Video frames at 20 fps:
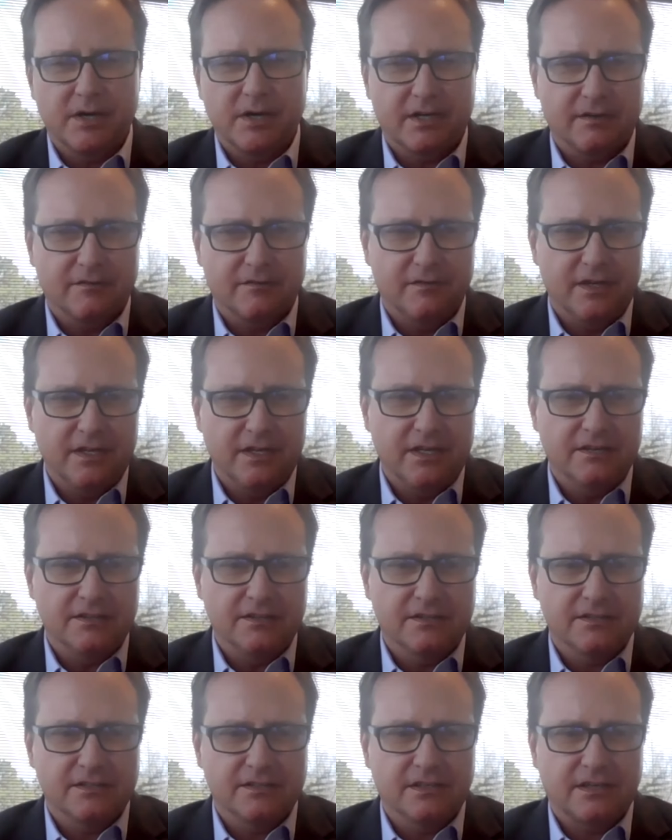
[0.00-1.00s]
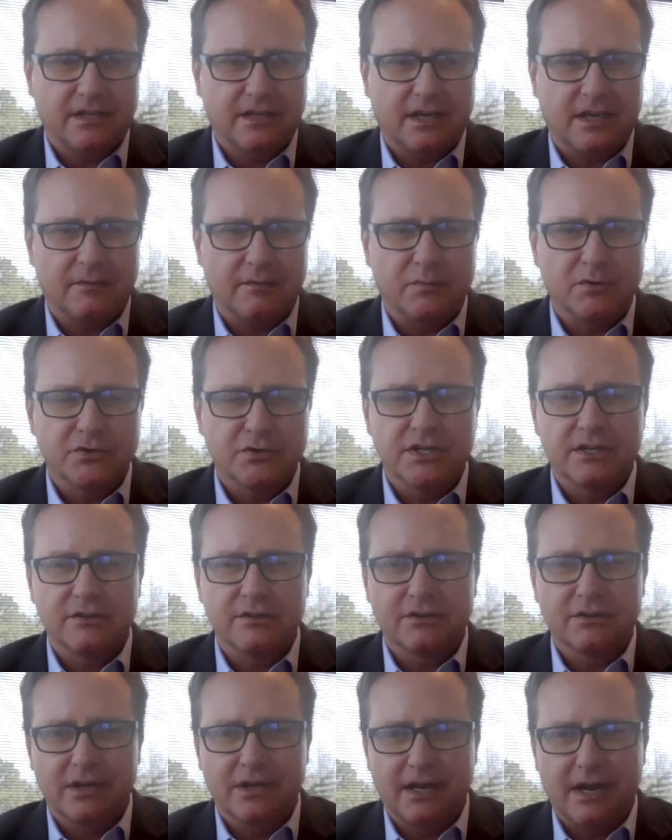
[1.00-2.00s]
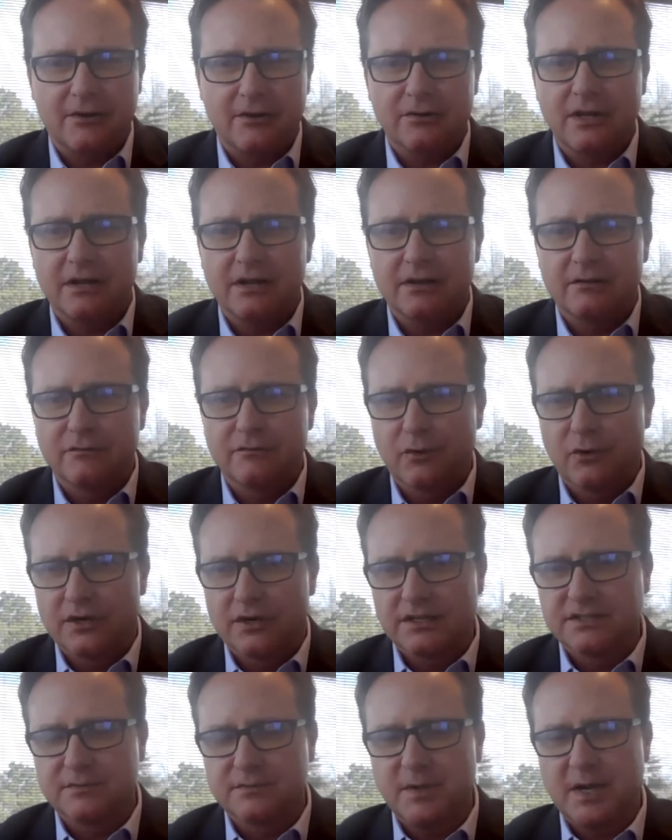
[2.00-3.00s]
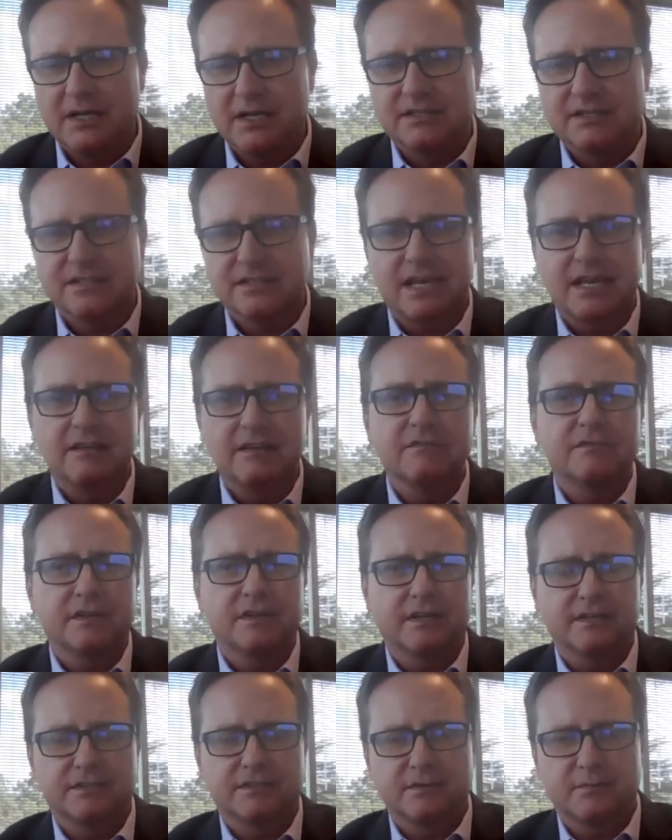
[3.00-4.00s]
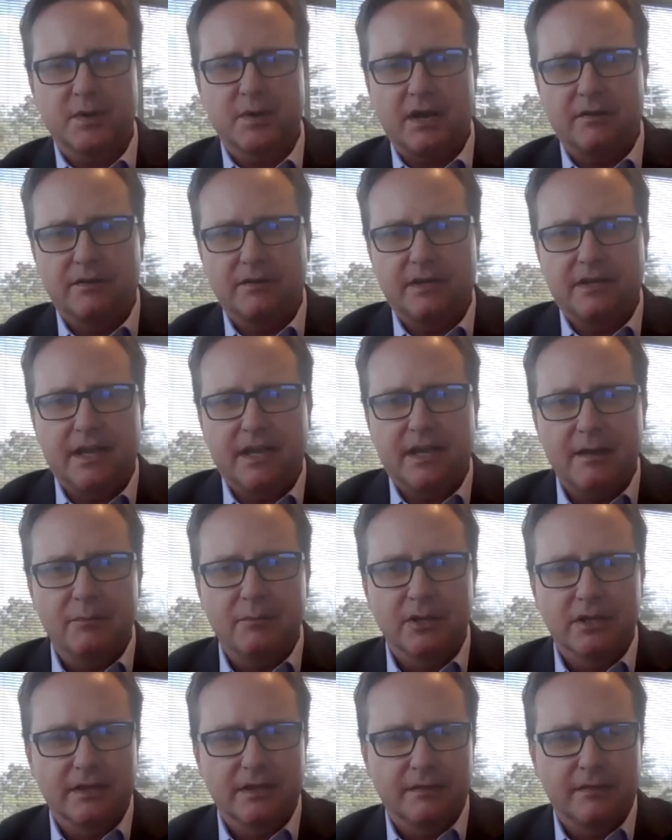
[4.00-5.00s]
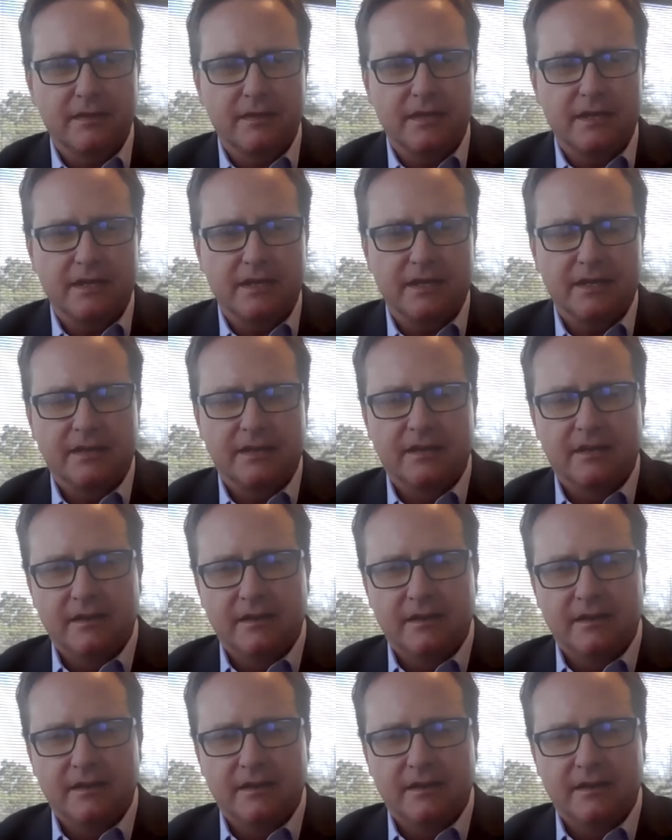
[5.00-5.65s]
convenience, and particularly in our line of work, it's about safety. It's about enabling the